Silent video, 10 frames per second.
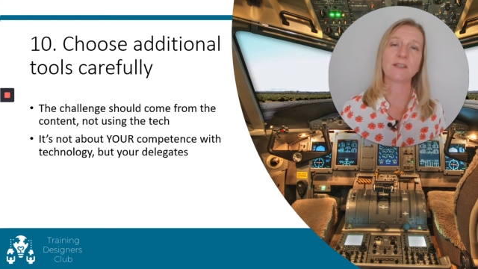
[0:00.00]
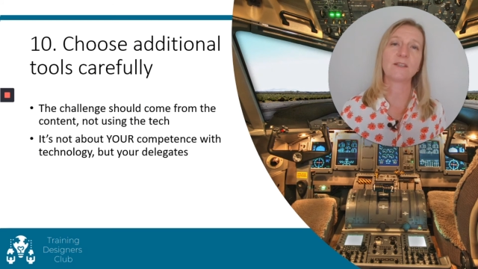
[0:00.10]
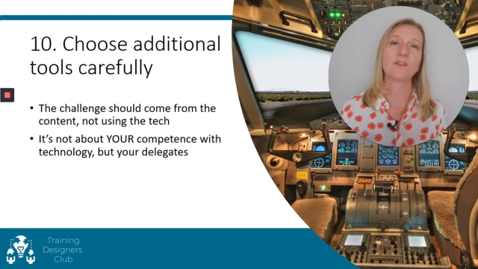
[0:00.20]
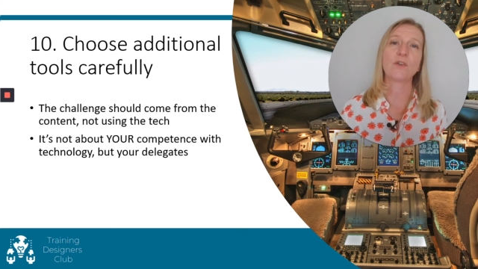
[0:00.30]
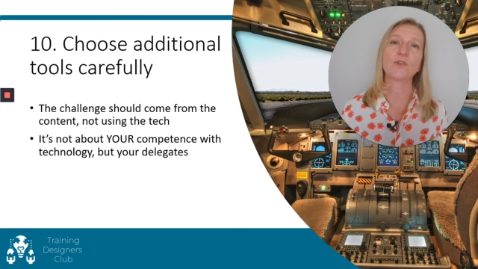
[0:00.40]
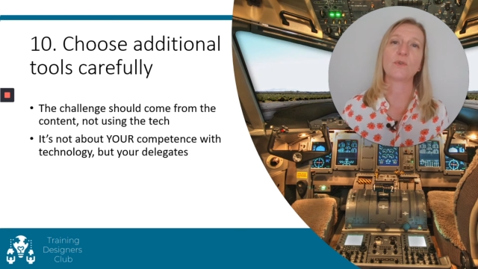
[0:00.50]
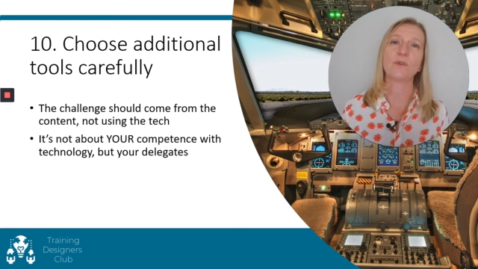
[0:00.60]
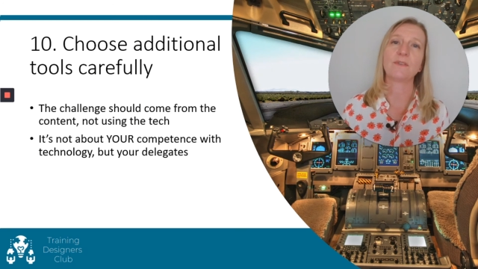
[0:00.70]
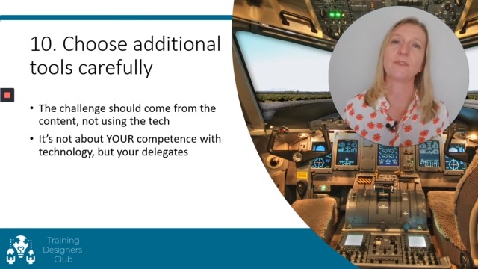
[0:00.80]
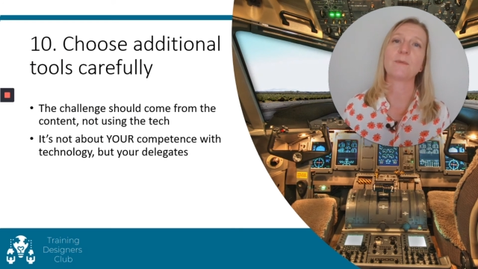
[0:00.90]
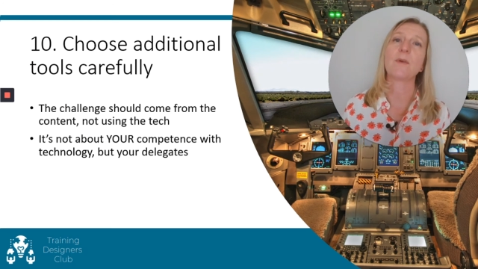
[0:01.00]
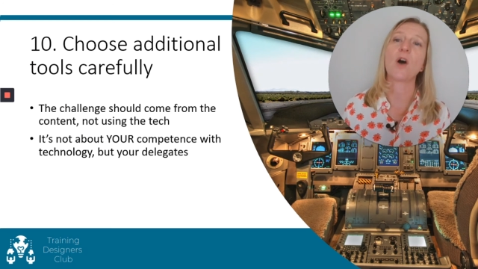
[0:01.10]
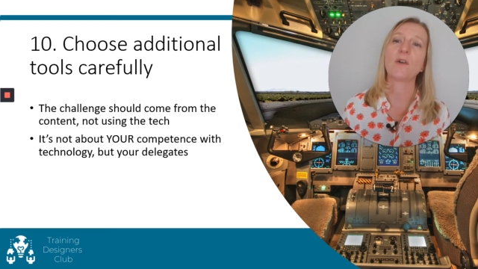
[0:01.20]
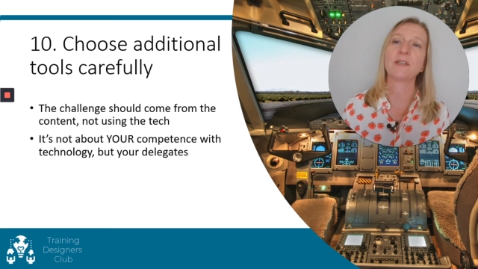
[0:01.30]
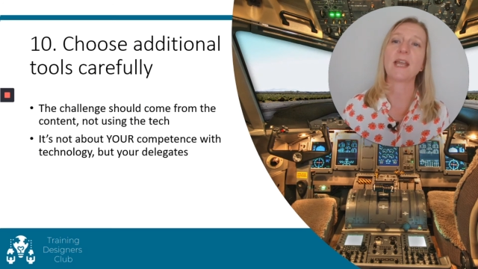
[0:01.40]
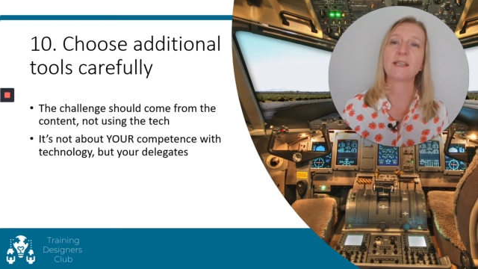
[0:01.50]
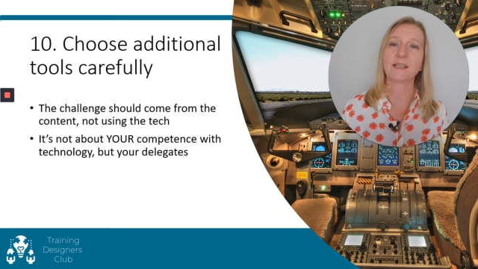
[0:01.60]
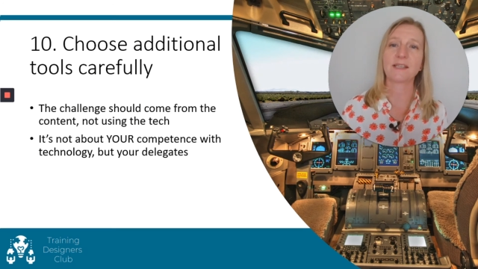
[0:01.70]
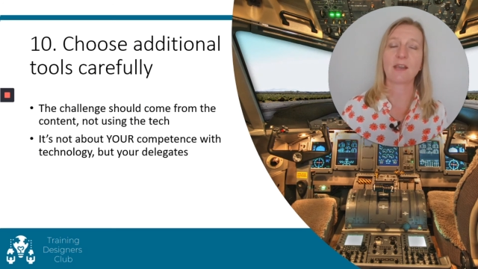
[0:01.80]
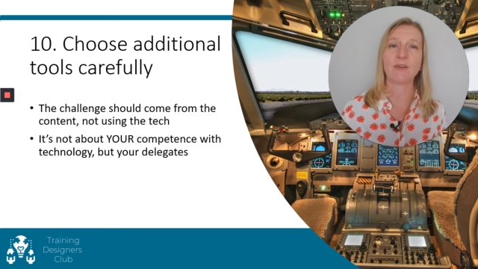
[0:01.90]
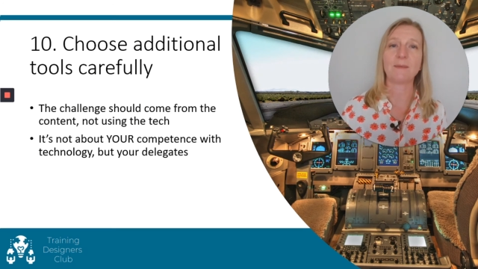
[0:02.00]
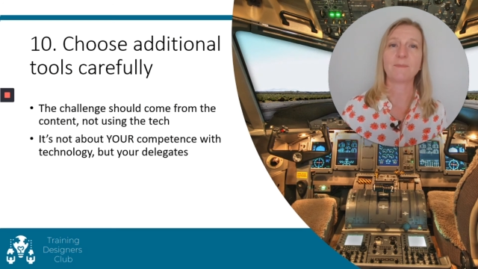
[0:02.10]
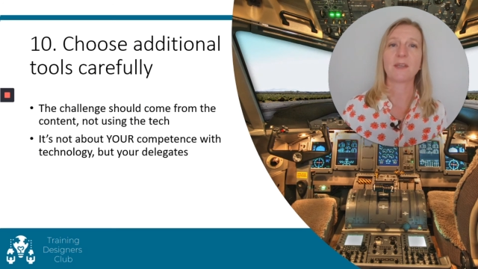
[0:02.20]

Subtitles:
and not all of them are necessary.